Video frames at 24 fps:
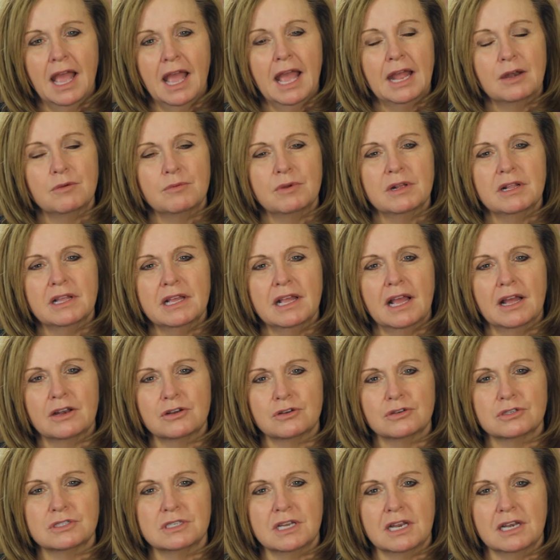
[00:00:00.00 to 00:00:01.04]
And really
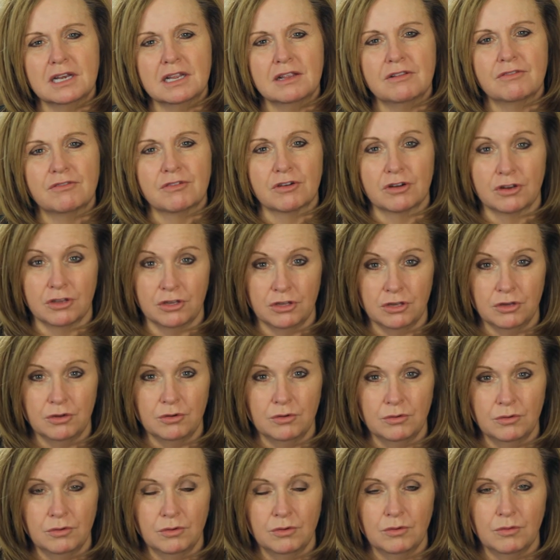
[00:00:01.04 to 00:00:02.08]
understanding for
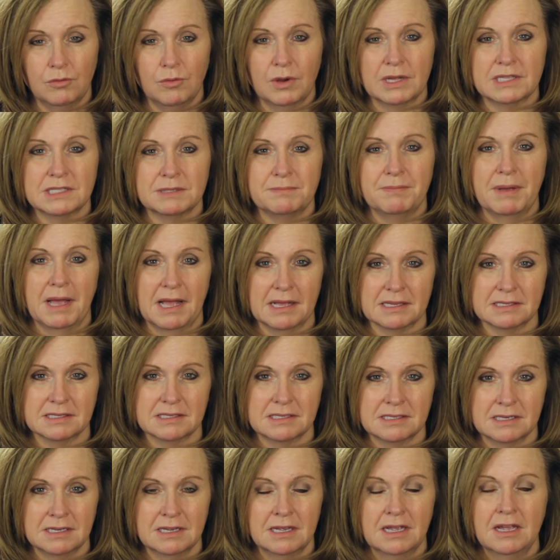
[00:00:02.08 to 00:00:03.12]
you what's
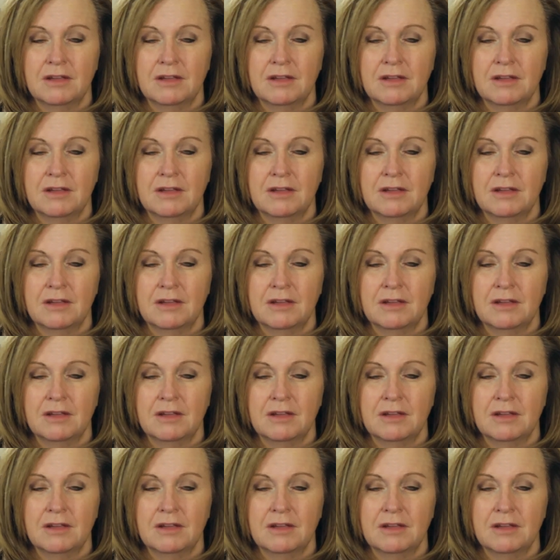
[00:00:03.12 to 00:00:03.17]
best.